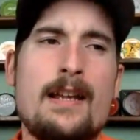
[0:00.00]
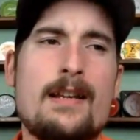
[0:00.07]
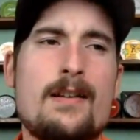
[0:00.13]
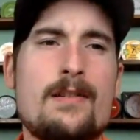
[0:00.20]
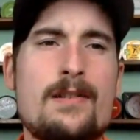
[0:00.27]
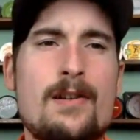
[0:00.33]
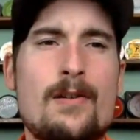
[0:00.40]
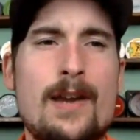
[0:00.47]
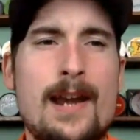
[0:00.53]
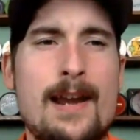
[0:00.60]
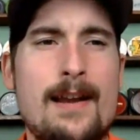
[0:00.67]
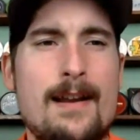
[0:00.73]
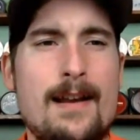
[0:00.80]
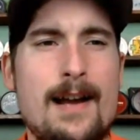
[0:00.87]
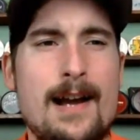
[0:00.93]
You do
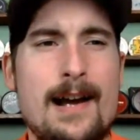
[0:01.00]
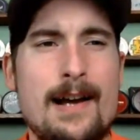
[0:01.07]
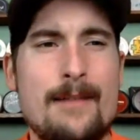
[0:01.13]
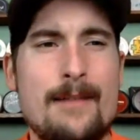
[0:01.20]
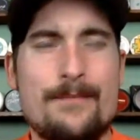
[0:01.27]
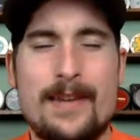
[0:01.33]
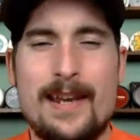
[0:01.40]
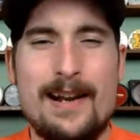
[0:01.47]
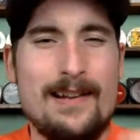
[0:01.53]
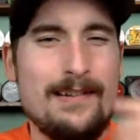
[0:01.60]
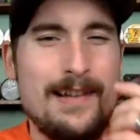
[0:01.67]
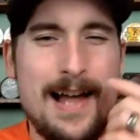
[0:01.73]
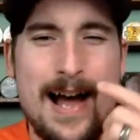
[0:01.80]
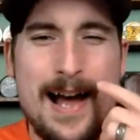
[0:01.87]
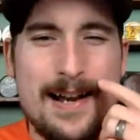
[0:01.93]
get you know, a
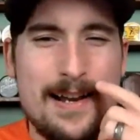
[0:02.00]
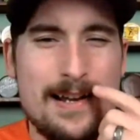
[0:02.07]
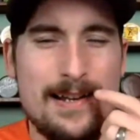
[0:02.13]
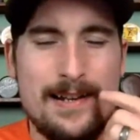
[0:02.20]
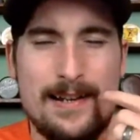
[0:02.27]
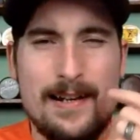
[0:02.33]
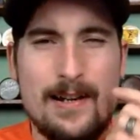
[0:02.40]
lot of